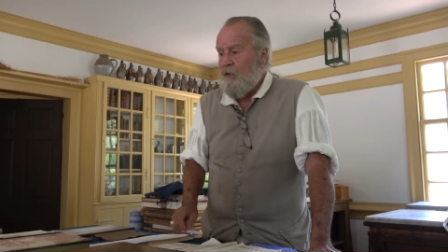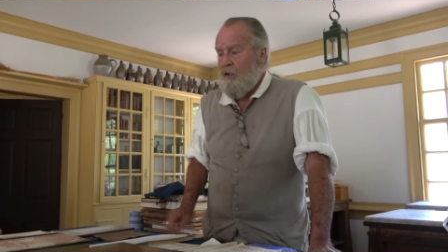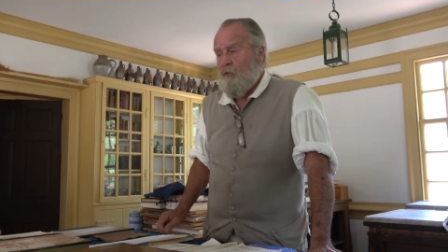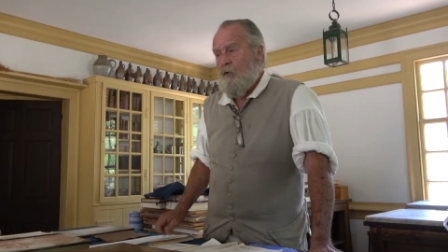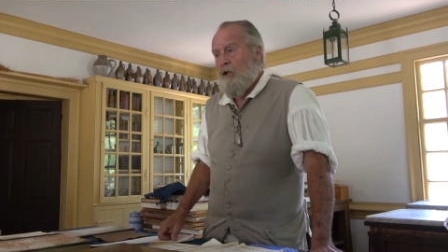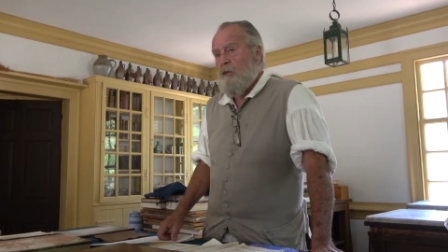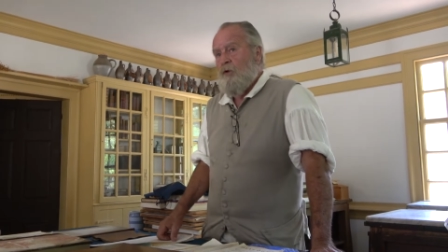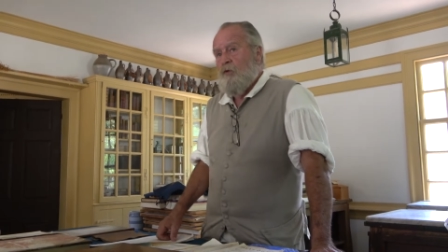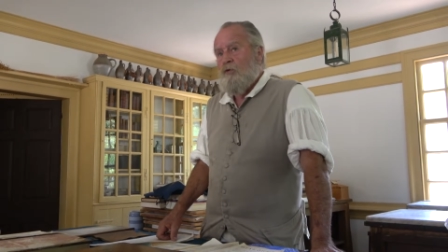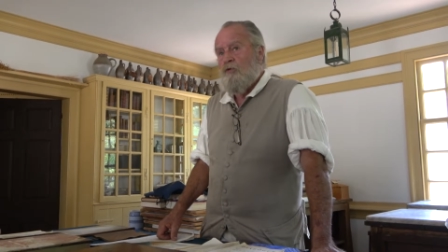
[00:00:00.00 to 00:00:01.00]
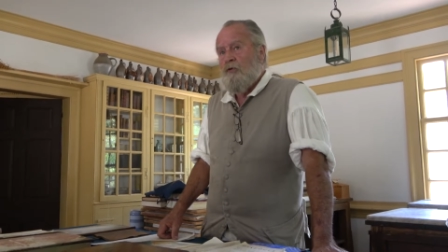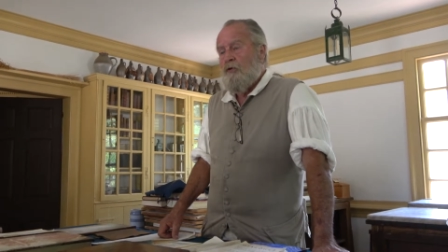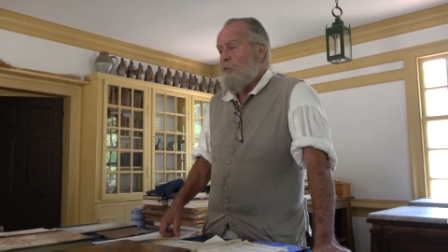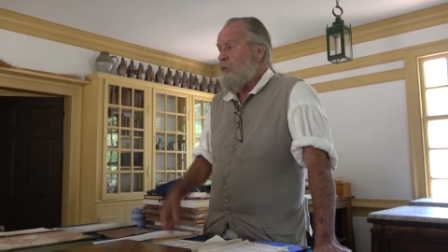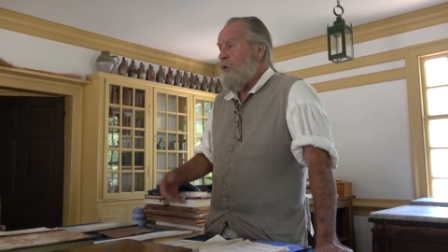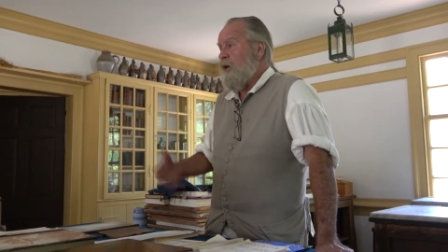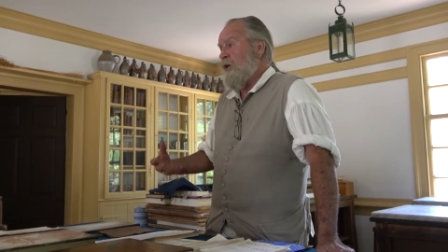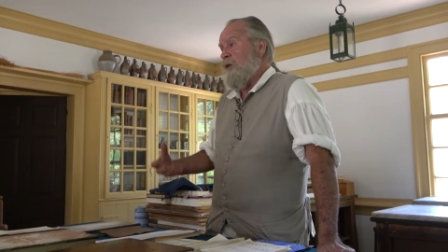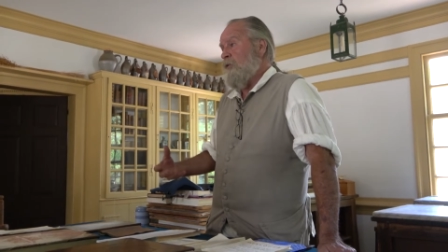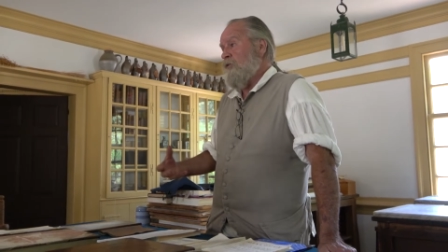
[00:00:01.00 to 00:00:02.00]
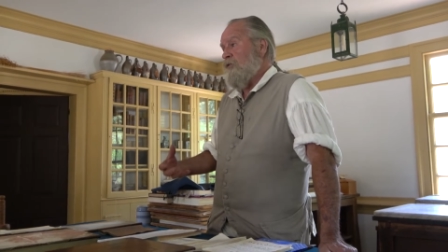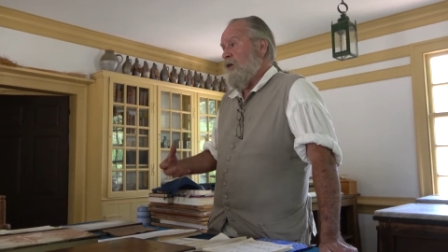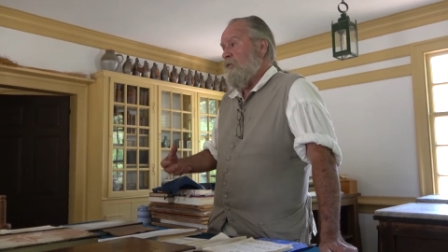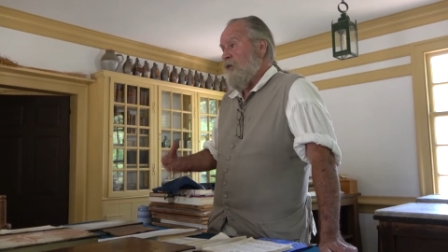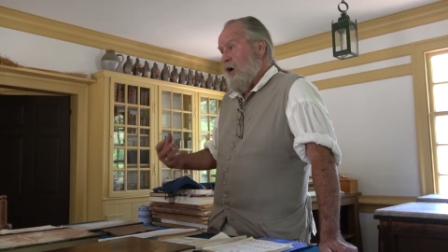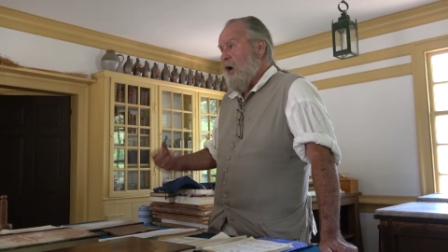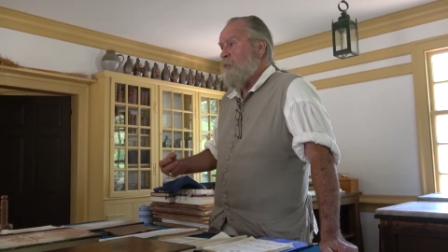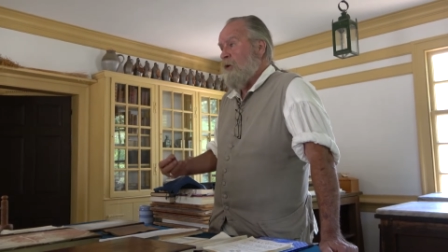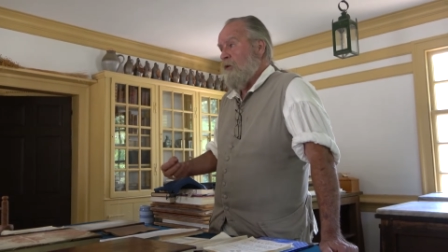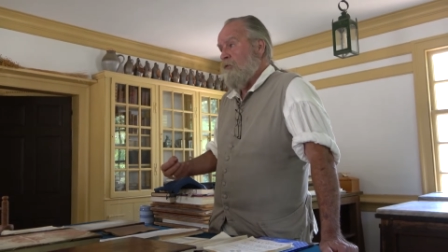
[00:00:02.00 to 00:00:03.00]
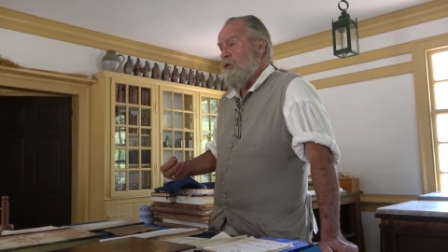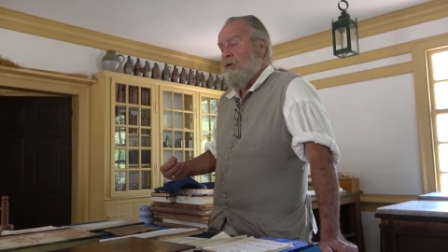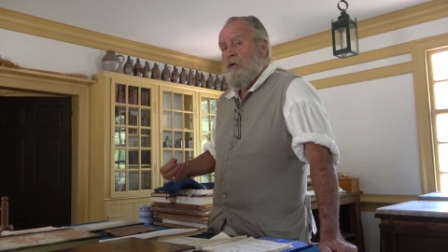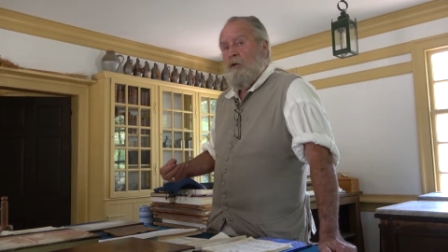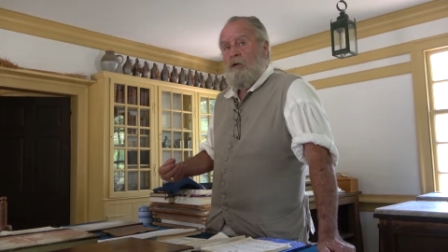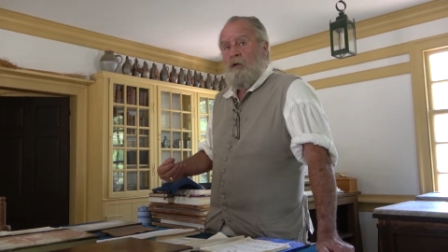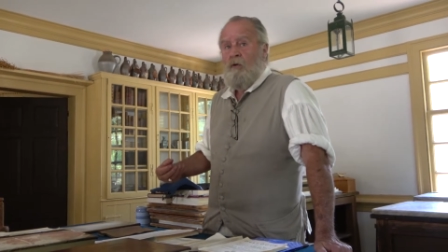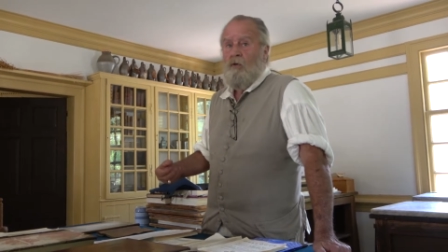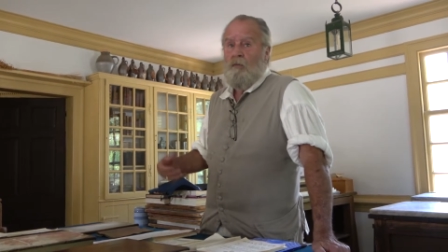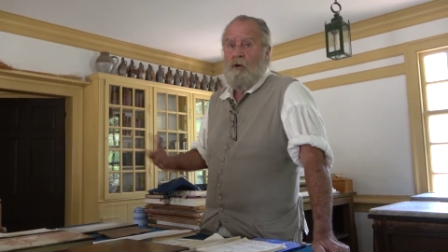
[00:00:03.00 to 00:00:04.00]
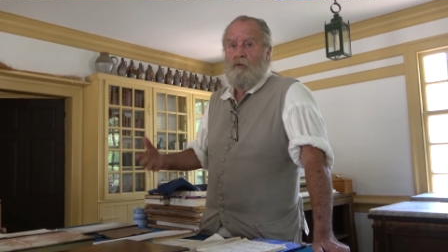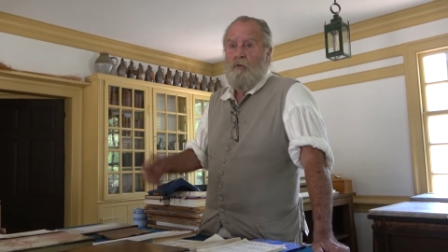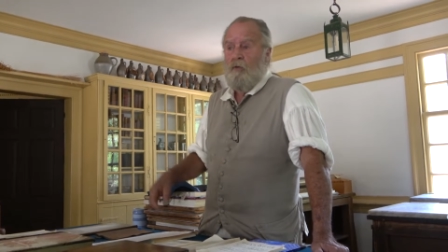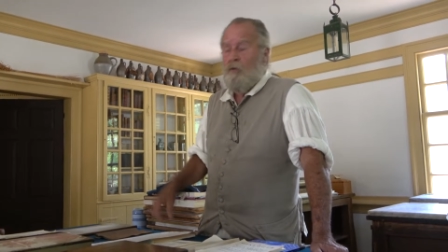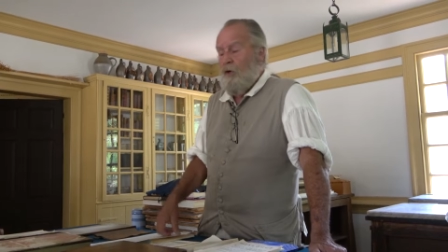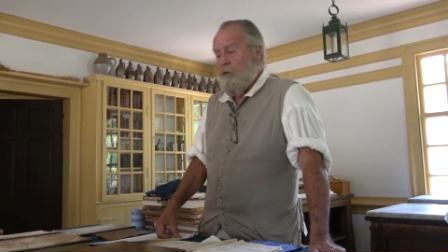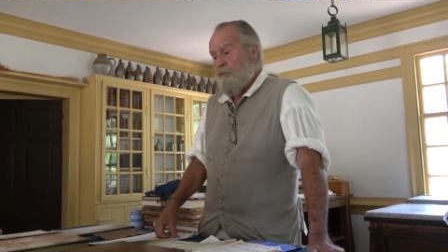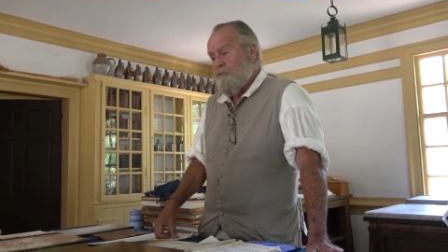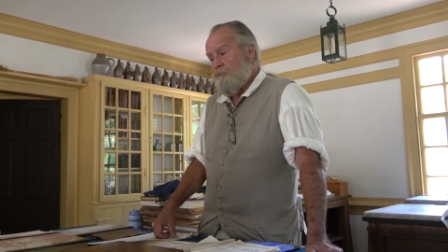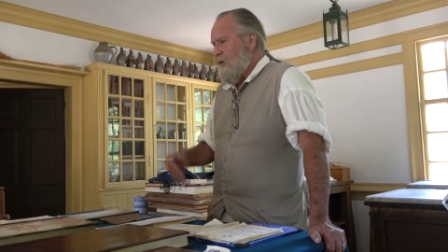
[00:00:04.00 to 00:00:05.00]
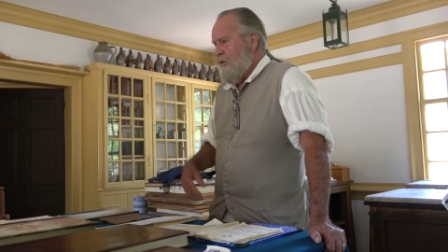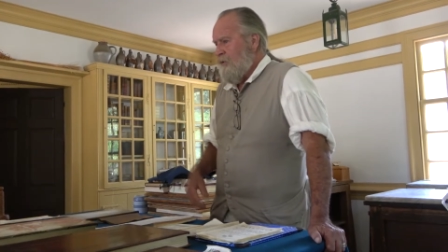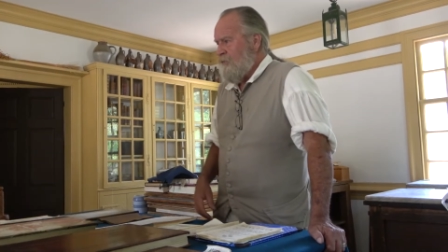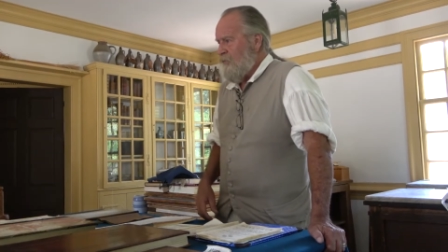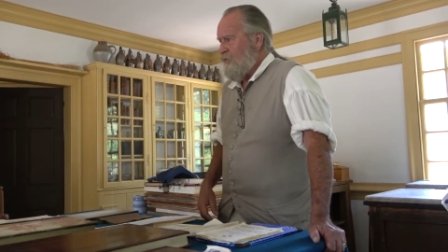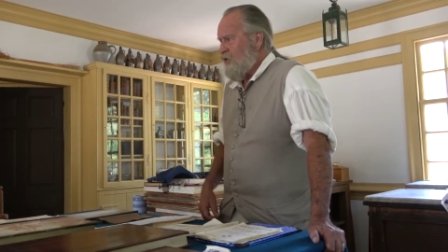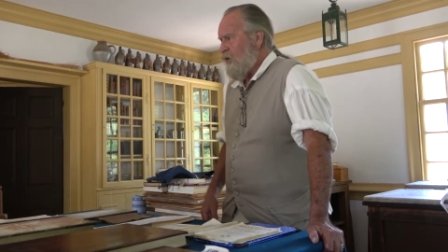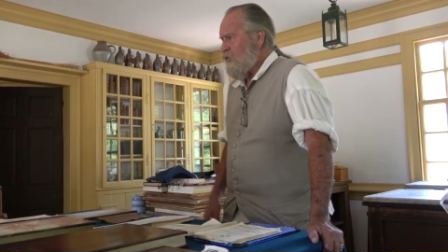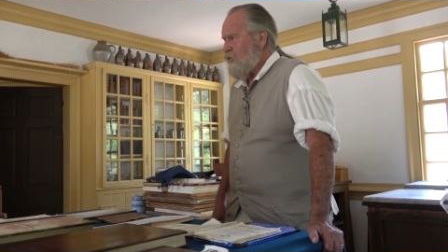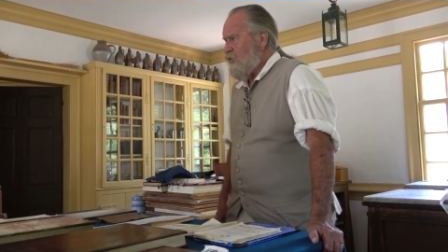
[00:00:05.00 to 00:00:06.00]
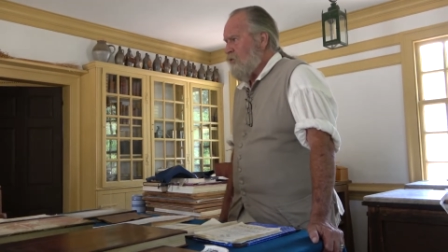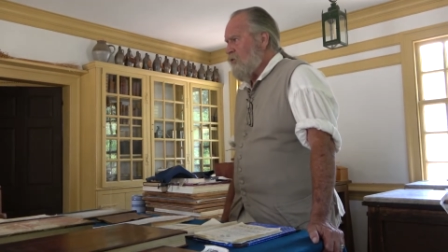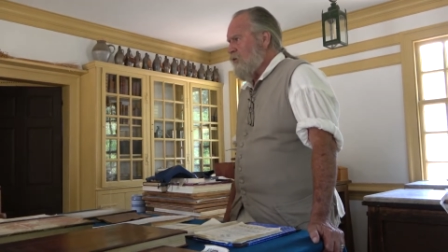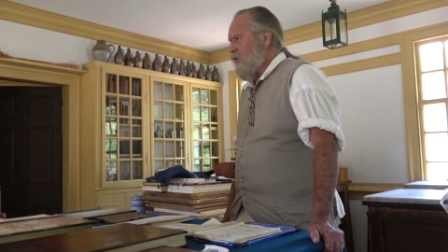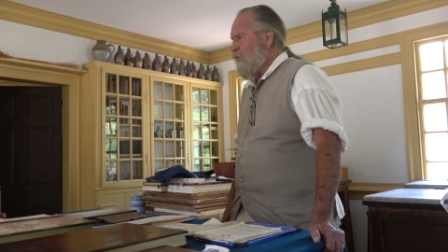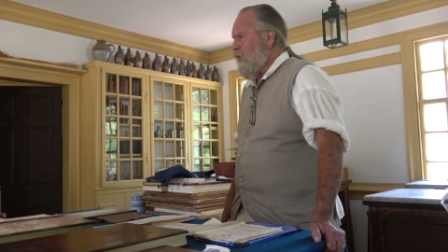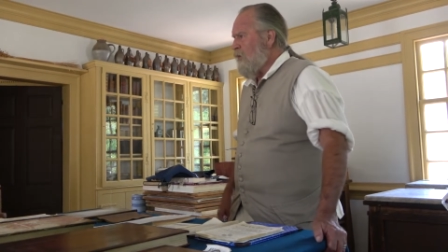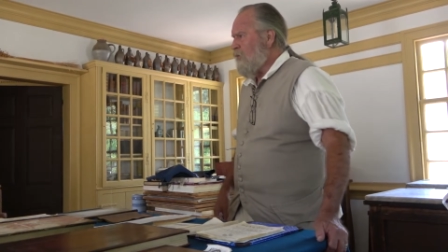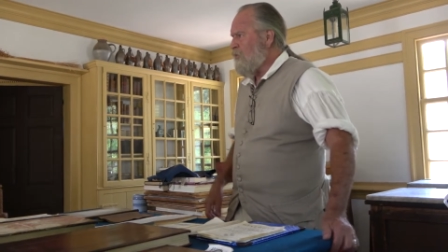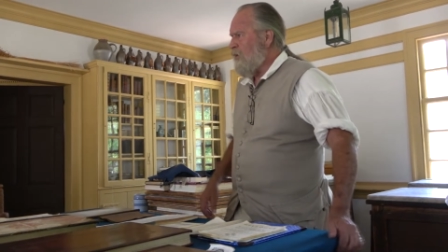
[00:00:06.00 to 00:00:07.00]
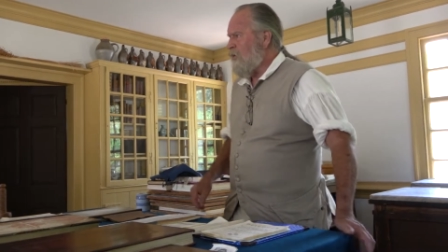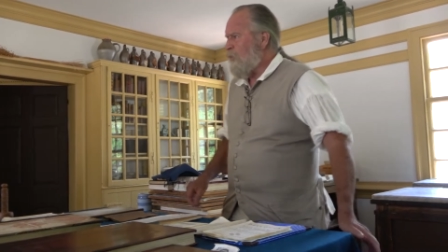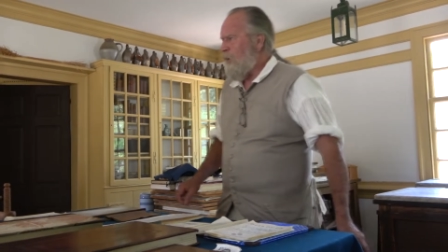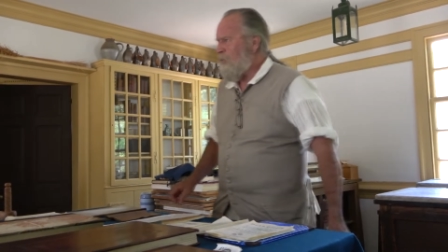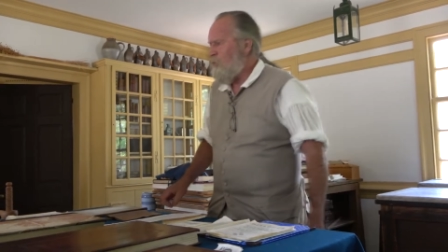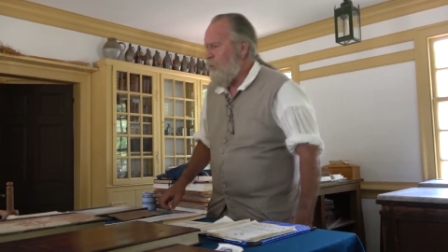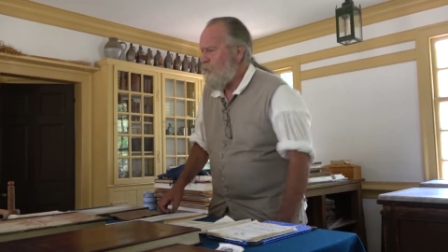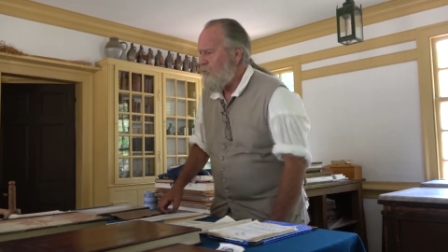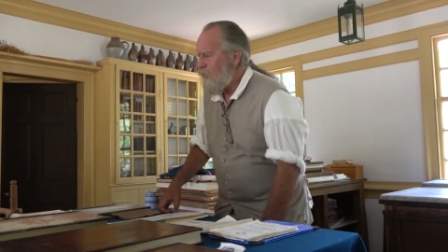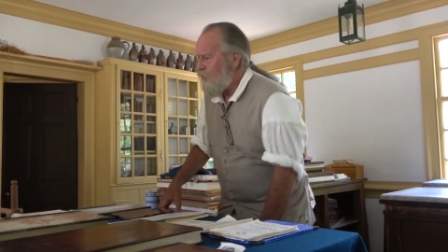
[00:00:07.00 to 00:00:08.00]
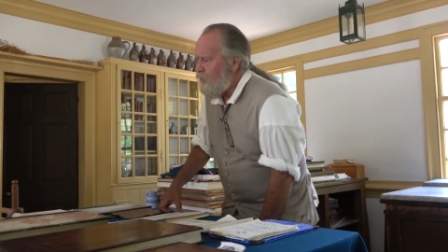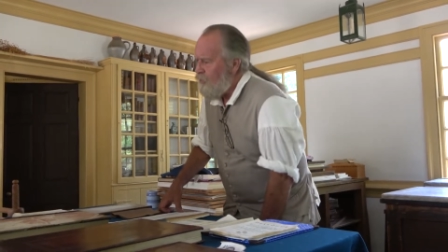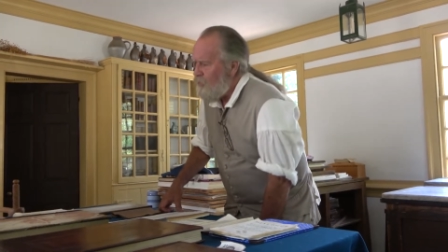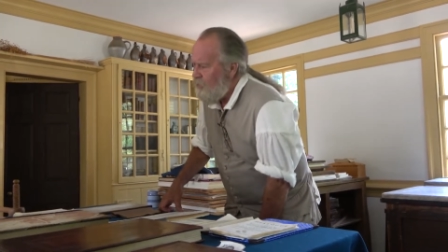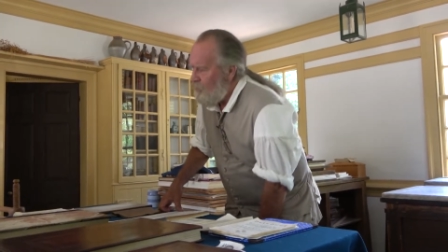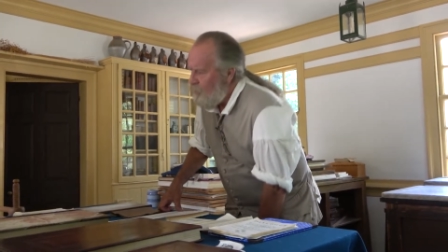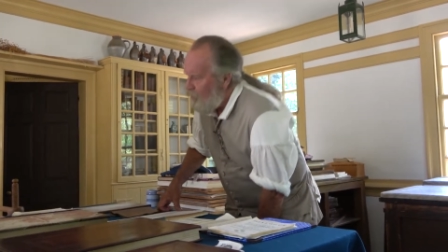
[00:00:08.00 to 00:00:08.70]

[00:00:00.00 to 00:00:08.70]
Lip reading: And when that book was filled up, you might keep it just to have a copy of it, or you might throw it away. Chances are good that if you're 8 or 10, your parents probably still think you're cute.